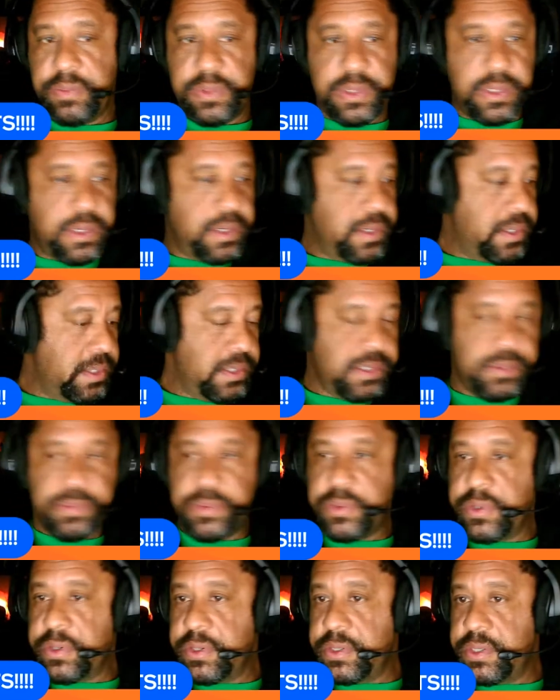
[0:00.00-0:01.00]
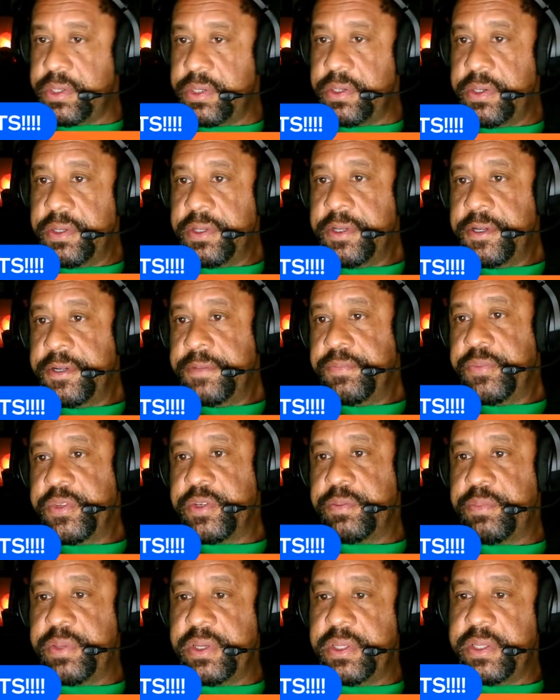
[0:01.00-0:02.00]
Mr. Pete Lane, what's up with you? Mr.
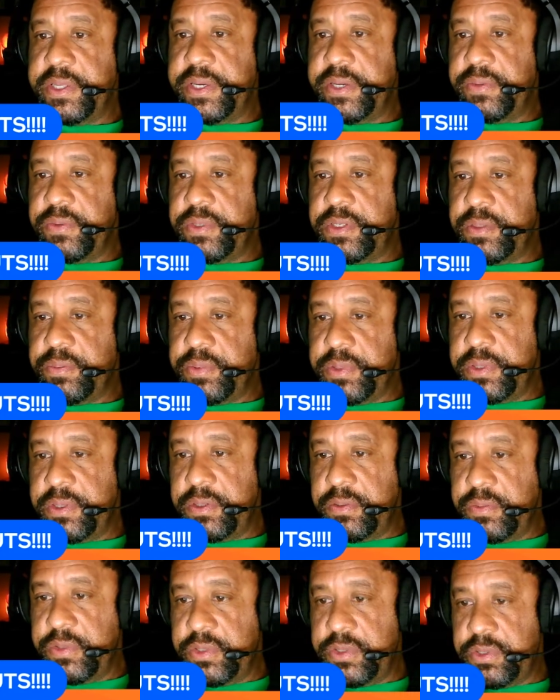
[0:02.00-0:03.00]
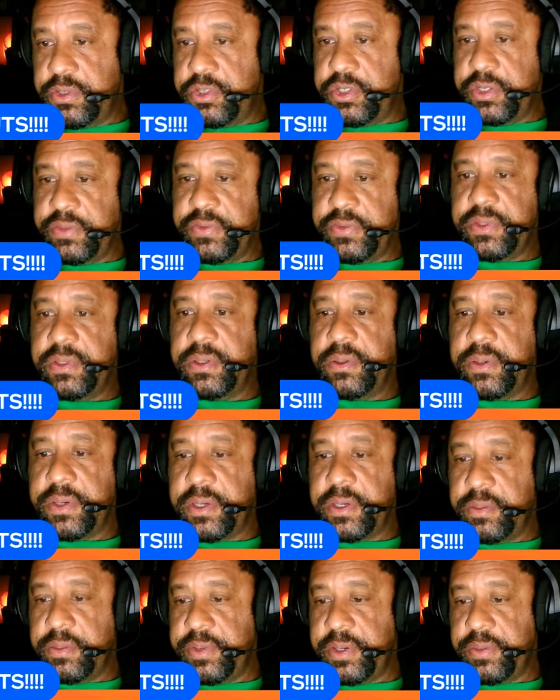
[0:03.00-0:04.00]
Jeff in Lower Alabama, thank you for the heads
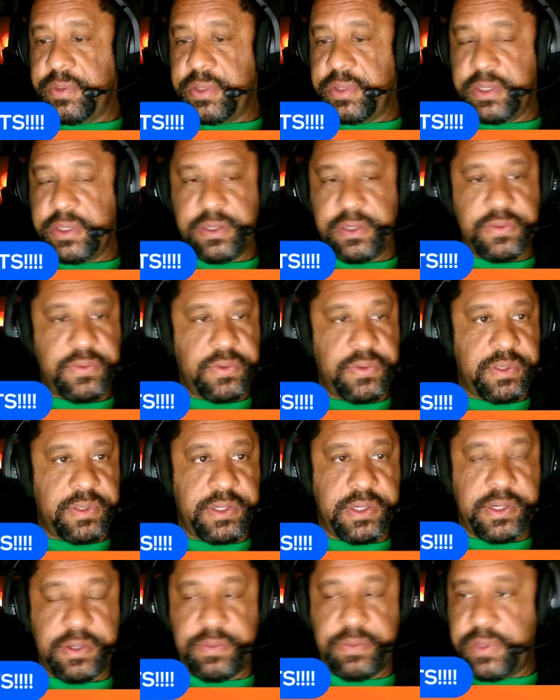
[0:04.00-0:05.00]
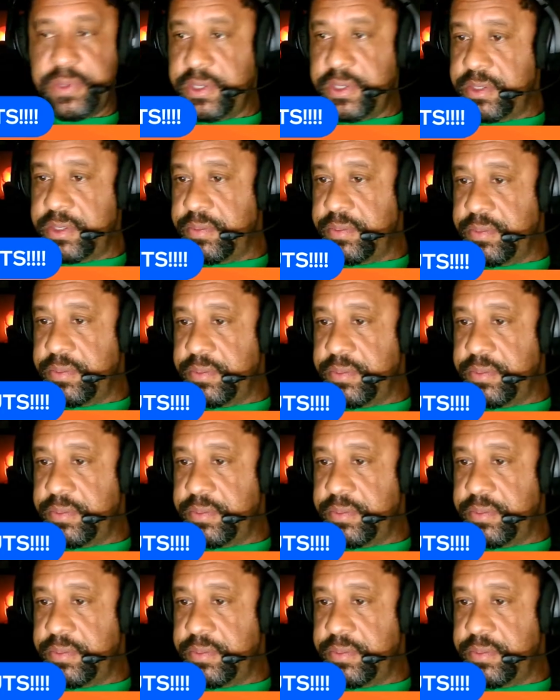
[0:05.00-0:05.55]
up on that, um,